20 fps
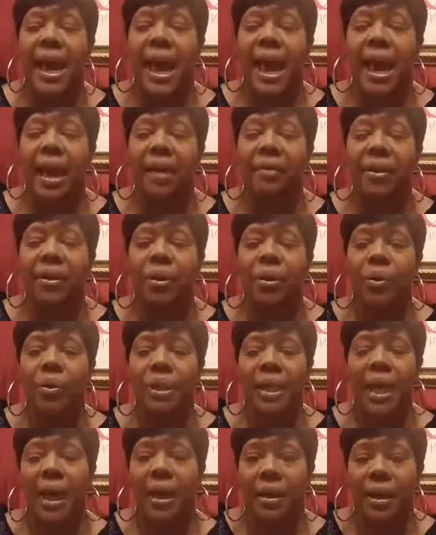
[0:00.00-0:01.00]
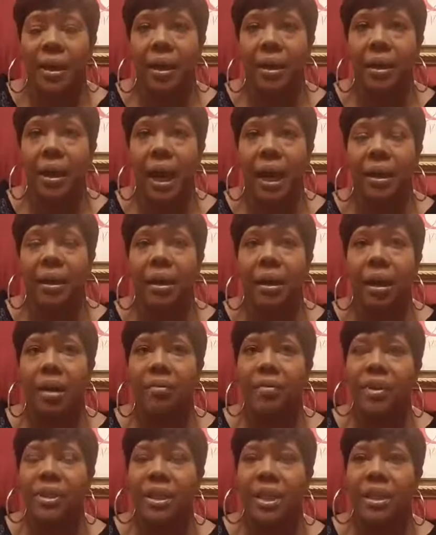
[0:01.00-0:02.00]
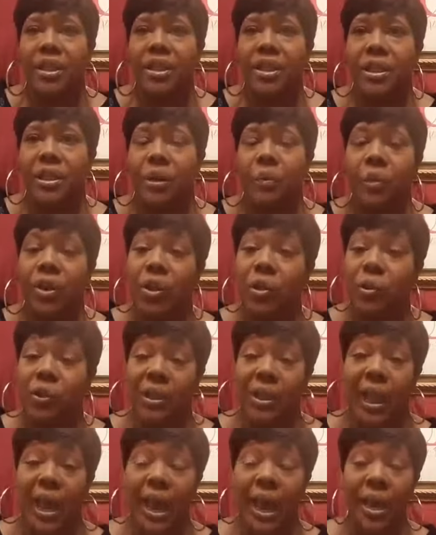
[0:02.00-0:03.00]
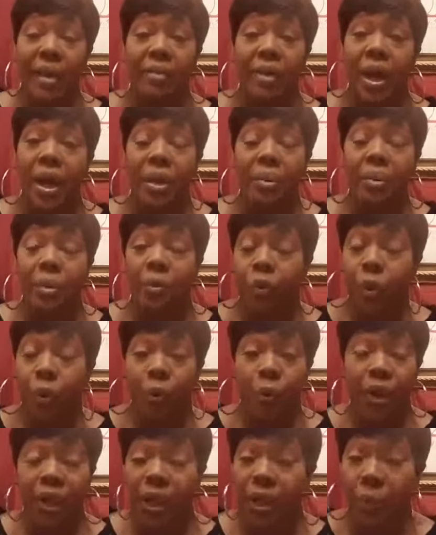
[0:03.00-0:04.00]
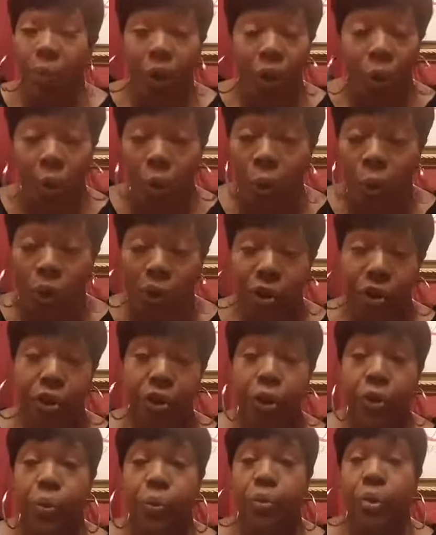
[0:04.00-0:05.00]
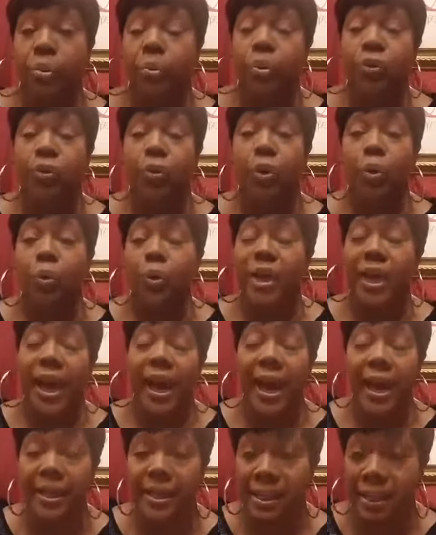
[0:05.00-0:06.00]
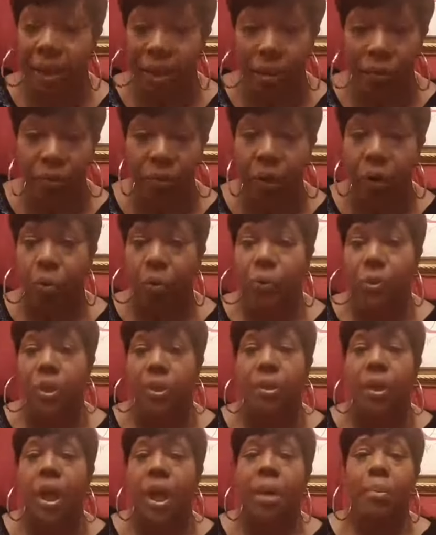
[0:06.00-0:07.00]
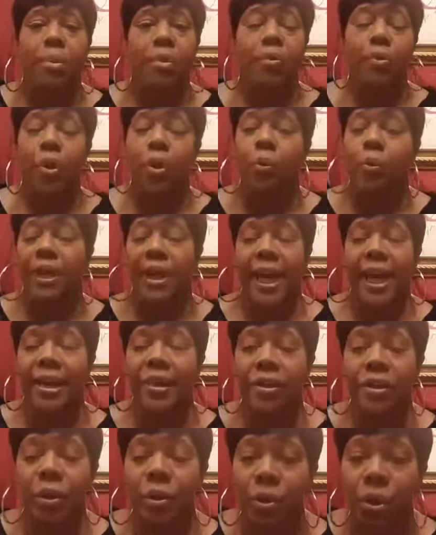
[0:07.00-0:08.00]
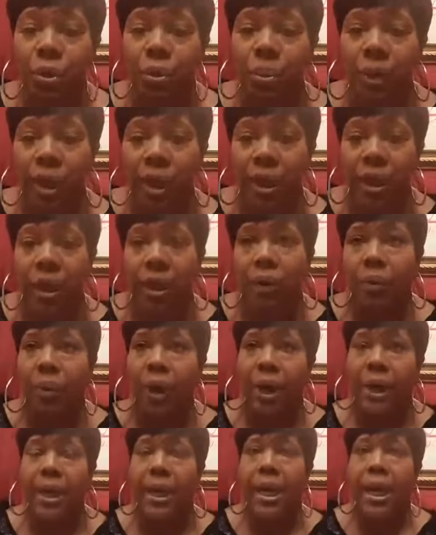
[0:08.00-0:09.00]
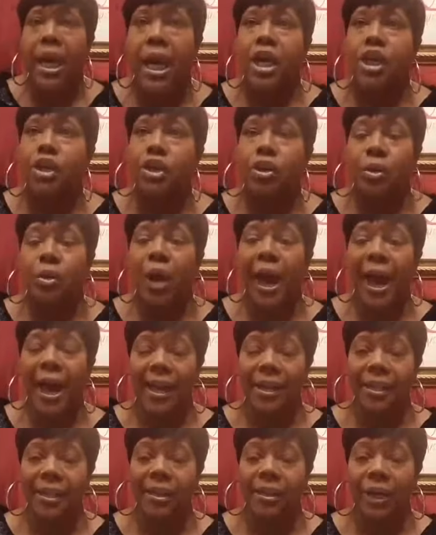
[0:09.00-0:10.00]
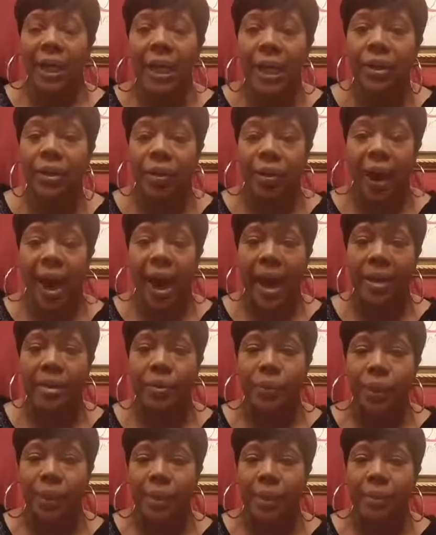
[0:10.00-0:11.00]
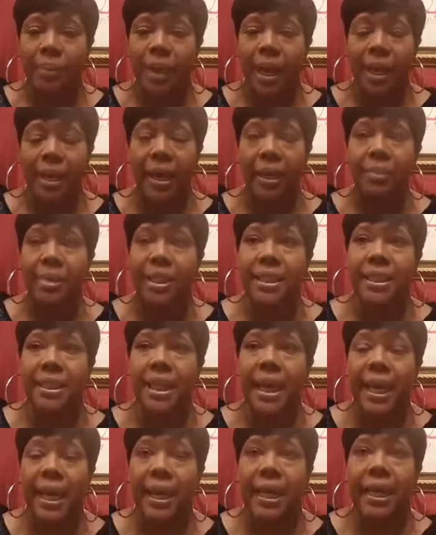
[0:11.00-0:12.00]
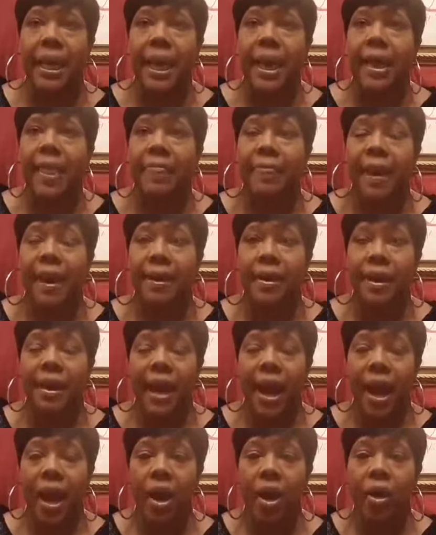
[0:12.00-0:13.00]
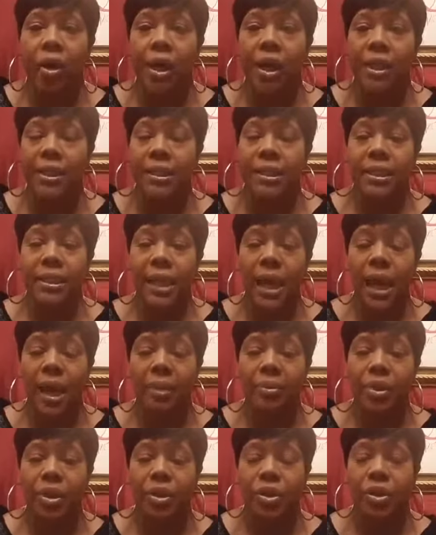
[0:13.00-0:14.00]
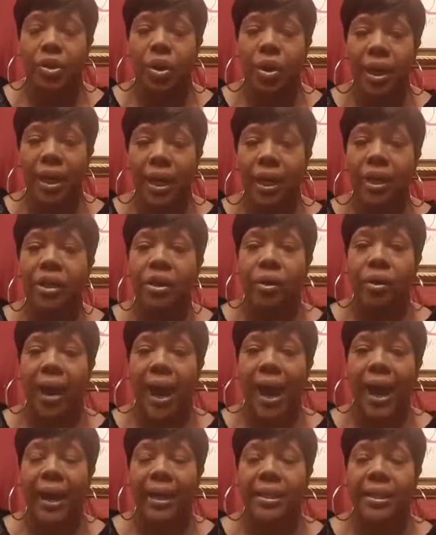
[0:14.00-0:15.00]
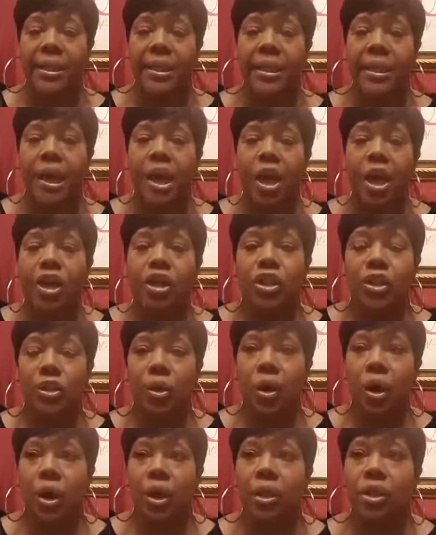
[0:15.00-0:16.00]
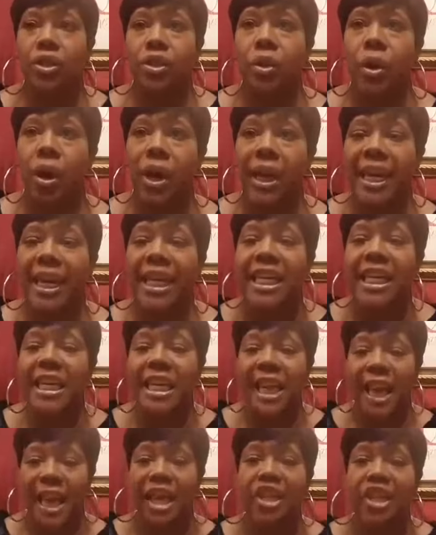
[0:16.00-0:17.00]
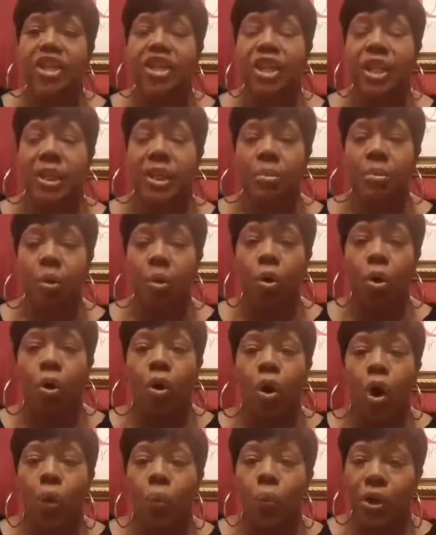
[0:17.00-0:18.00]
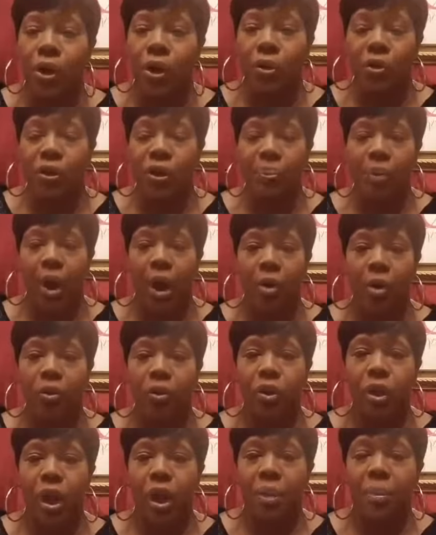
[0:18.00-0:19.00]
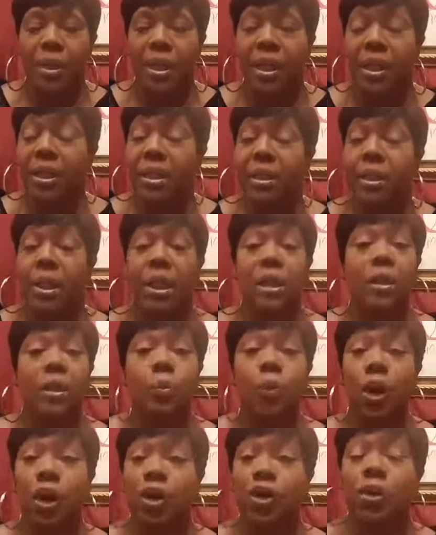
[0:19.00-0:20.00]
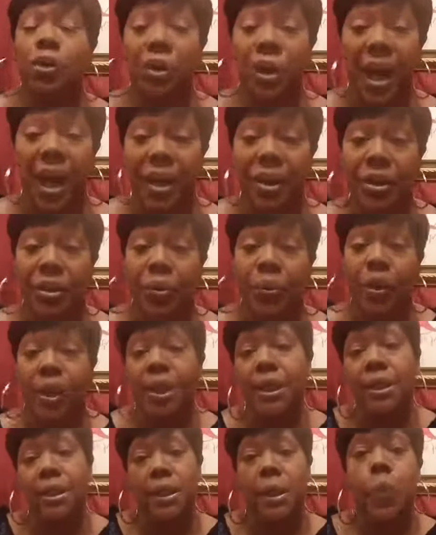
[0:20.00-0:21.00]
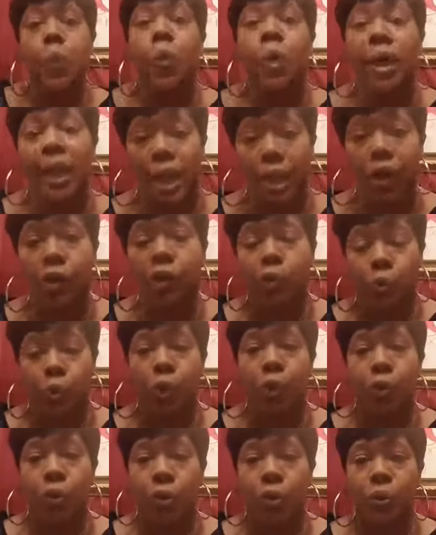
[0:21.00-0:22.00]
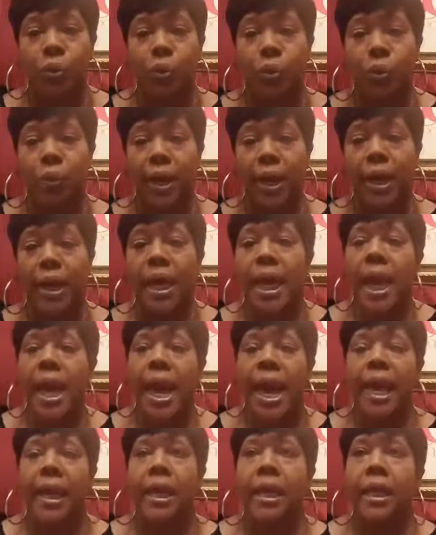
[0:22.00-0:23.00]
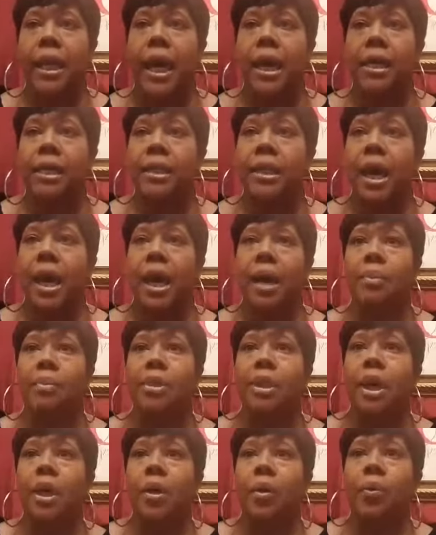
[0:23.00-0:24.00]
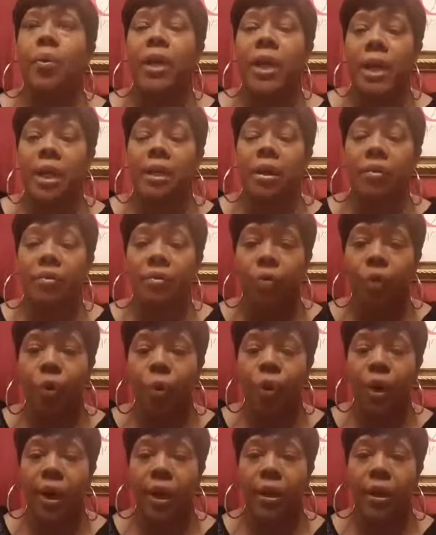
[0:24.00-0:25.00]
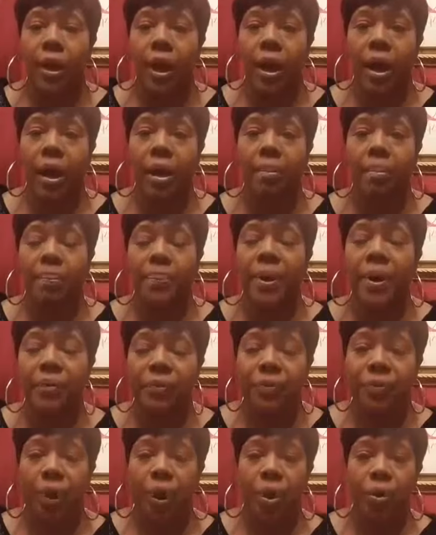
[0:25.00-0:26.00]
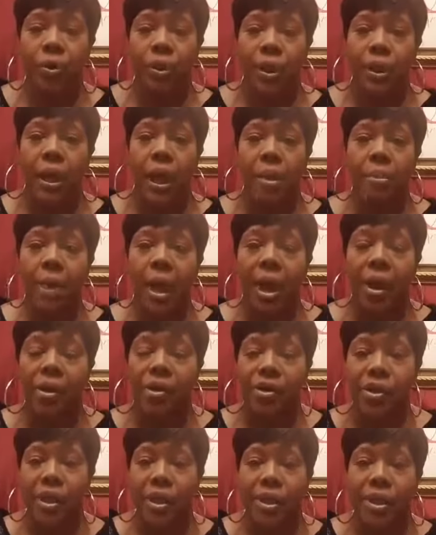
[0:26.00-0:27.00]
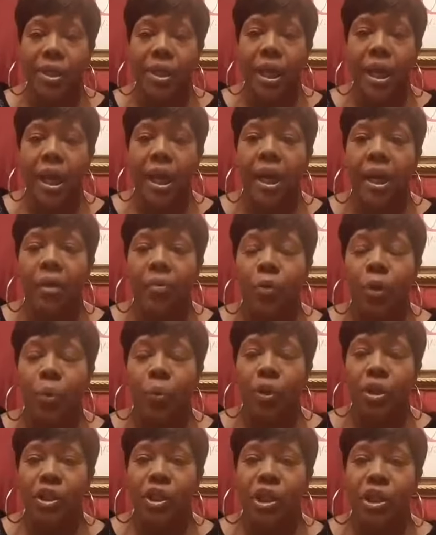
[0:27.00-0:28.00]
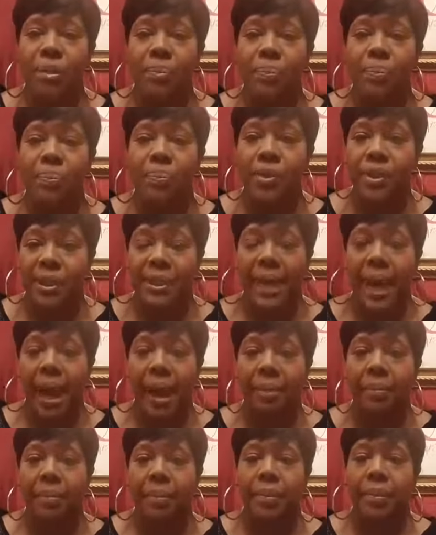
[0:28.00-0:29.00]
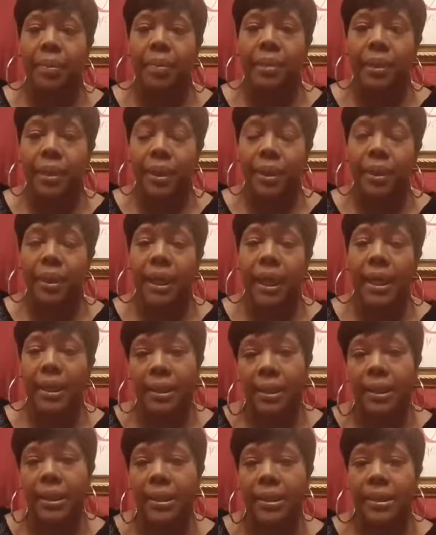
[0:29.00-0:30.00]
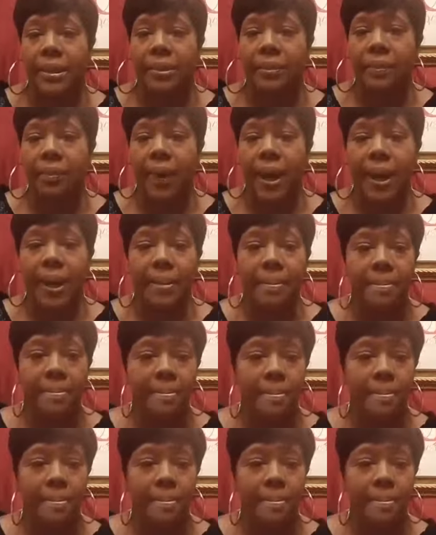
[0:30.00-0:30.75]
having those kind of conversations that we used to have before we could record shows and before we had cell phones and before we had social media, right? You had to interact with them. And I'm just saying that now is the time to start interacting, start engaging more with your spouse, because what you're not doing, someone else will do, right? And a lot of times we can avoid pitfalls in our marriages if we would just stop, look, and listen, right?